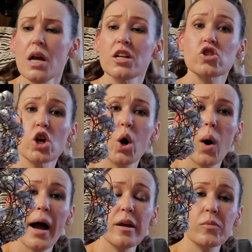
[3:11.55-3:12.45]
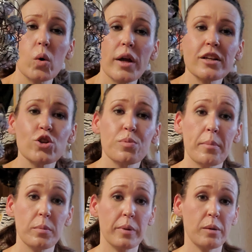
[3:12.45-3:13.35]
So I am going to
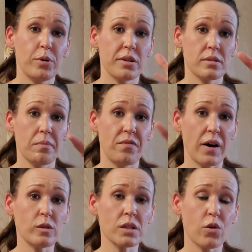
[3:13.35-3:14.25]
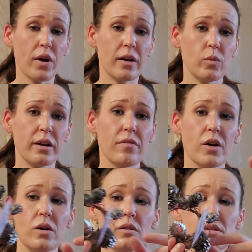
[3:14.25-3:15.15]
probably put some felt around one of
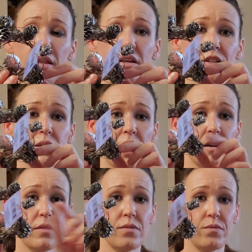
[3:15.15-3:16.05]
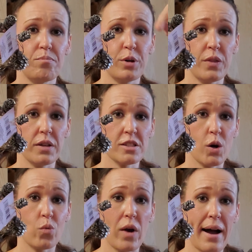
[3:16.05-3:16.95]
those and then just kind of put this
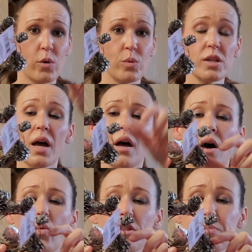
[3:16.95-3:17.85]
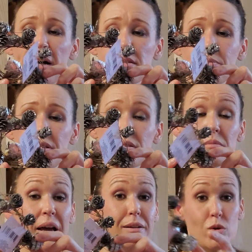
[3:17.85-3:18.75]
around with possibly some
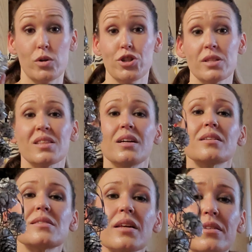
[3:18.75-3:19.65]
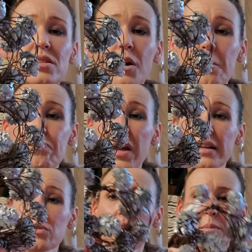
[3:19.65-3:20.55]
lights or just this. So
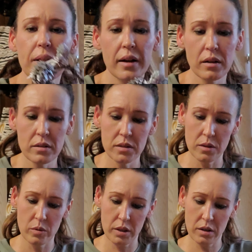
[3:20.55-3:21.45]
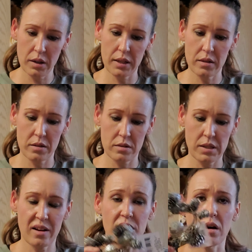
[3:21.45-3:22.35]
that's what I plan on doing. And it doesn't say
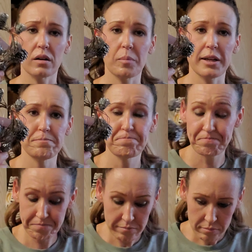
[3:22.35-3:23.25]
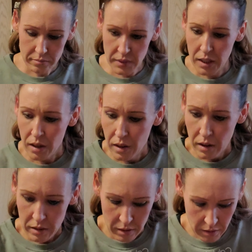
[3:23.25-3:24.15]
how long, but
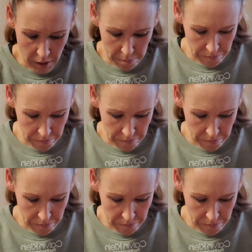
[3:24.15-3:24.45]
yeah.